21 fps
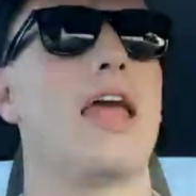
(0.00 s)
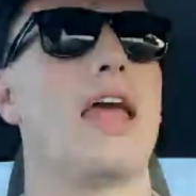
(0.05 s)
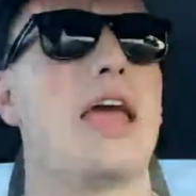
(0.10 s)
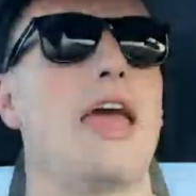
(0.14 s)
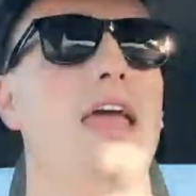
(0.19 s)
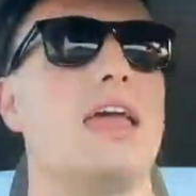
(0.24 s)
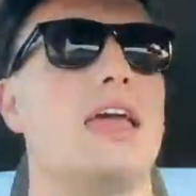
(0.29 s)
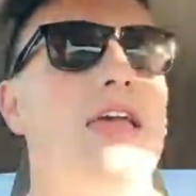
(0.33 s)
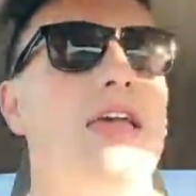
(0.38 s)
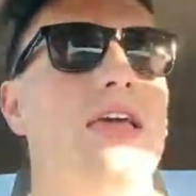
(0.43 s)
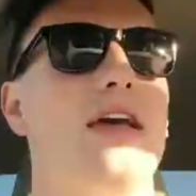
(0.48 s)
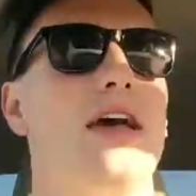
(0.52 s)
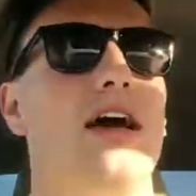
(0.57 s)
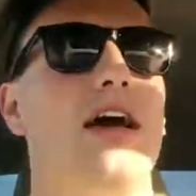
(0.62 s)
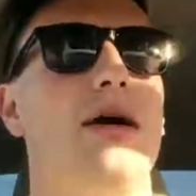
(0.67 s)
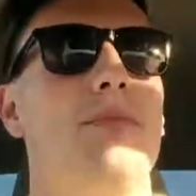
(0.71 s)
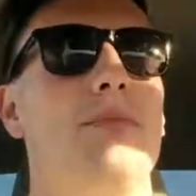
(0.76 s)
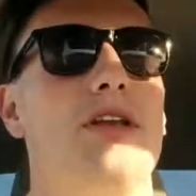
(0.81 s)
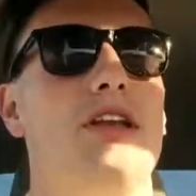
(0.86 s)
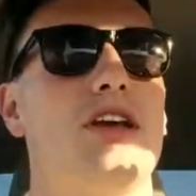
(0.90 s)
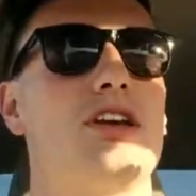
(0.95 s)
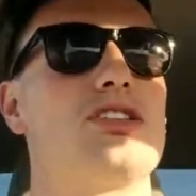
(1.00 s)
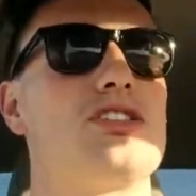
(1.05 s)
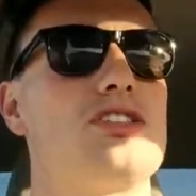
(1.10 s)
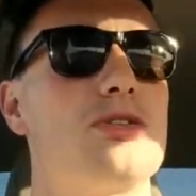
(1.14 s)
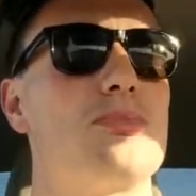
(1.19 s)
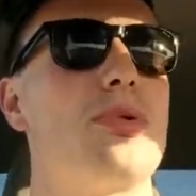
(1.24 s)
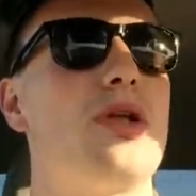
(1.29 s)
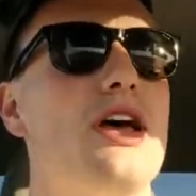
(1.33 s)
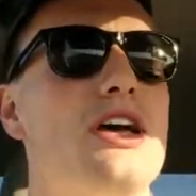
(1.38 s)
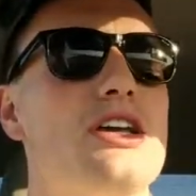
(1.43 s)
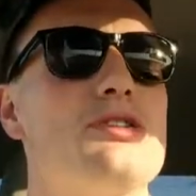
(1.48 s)
an
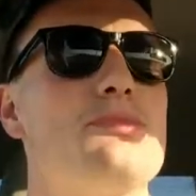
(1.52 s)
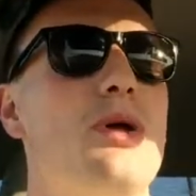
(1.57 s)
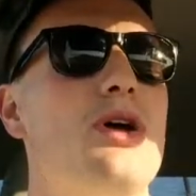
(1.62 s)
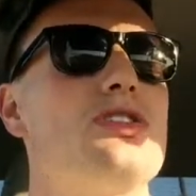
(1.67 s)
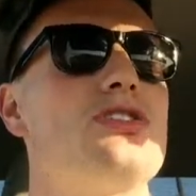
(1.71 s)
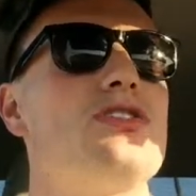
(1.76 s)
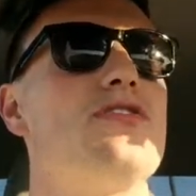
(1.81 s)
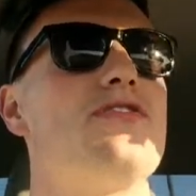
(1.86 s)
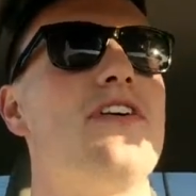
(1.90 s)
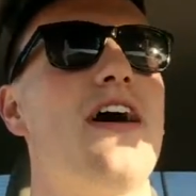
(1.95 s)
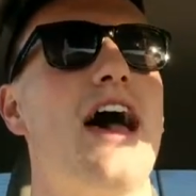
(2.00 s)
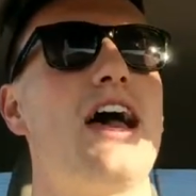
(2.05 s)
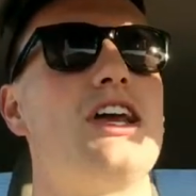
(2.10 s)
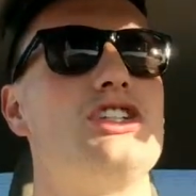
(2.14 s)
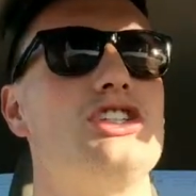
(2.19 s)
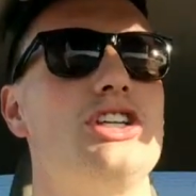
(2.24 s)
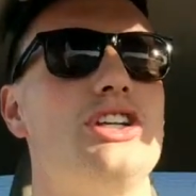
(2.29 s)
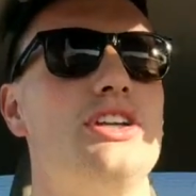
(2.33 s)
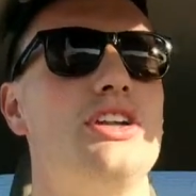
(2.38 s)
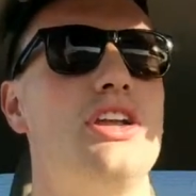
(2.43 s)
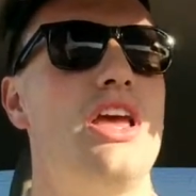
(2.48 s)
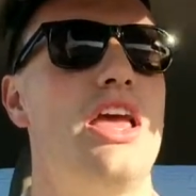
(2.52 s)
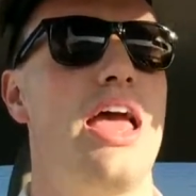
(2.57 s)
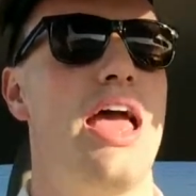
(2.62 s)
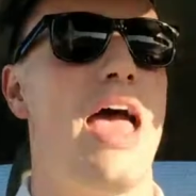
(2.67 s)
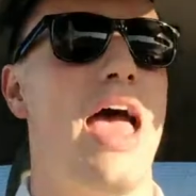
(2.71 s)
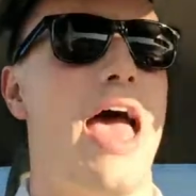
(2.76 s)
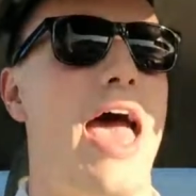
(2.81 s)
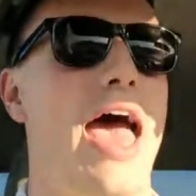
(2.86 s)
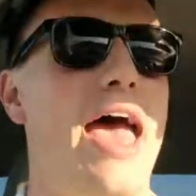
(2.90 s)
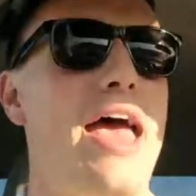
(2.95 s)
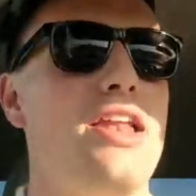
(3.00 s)
explosive fashion
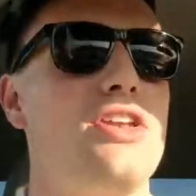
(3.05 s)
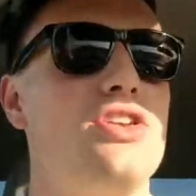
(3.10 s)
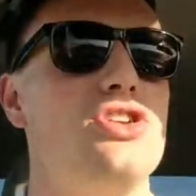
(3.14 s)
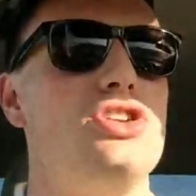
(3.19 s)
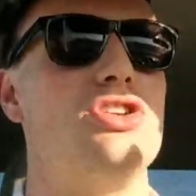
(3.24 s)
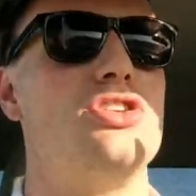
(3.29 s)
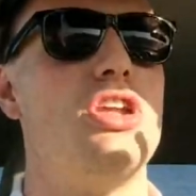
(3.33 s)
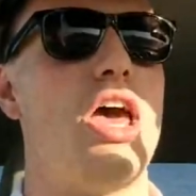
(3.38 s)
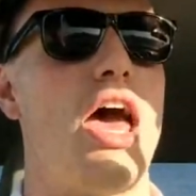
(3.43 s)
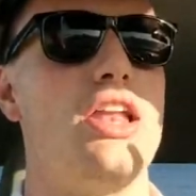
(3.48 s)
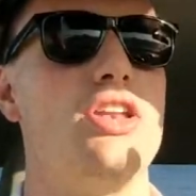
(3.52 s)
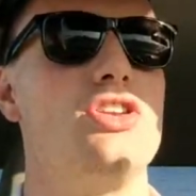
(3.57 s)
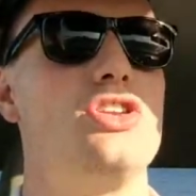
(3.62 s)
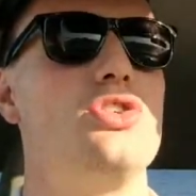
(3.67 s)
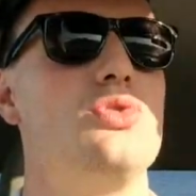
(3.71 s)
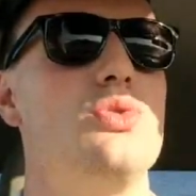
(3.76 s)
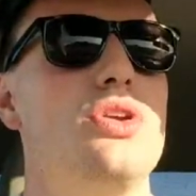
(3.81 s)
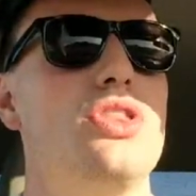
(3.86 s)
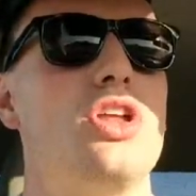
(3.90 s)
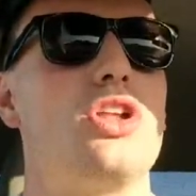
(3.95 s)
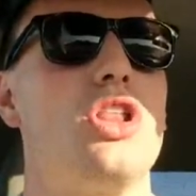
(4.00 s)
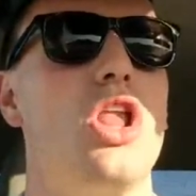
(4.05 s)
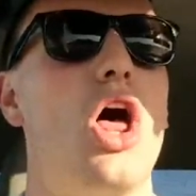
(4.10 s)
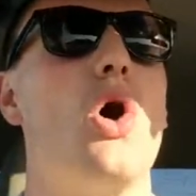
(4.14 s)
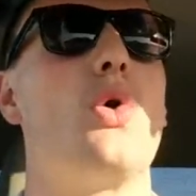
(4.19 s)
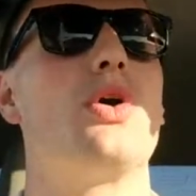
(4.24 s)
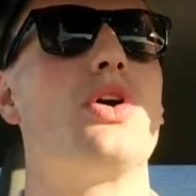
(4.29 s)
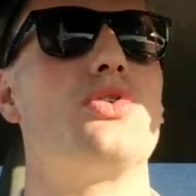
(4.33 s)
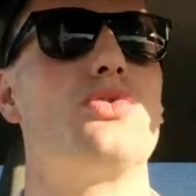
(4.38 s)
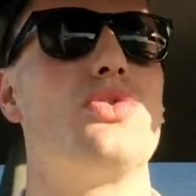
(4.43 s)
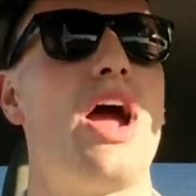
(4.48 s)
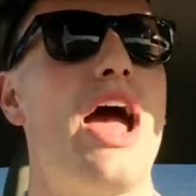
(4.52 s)
and doing the
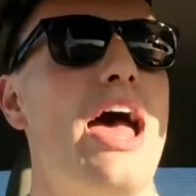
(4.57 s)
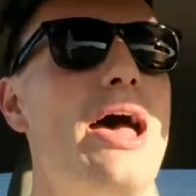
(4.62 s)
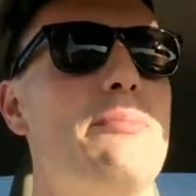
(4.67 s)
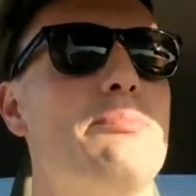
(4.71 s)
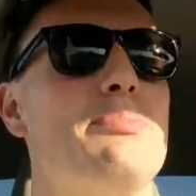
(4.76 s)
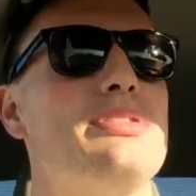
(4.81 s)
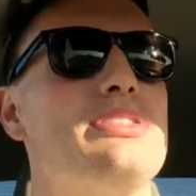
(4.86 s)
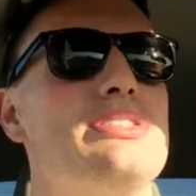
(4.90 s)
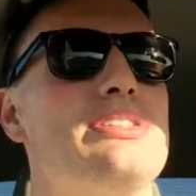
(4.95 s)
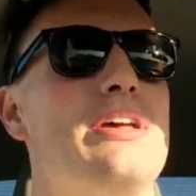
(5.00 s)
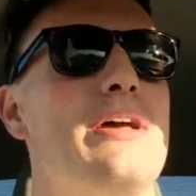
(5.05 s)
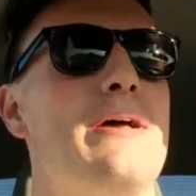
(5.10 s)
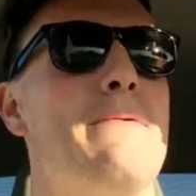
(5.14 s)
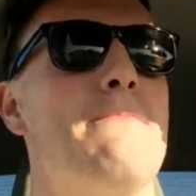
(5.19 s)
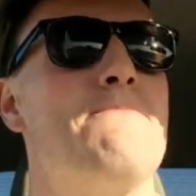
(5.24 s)
lower reps,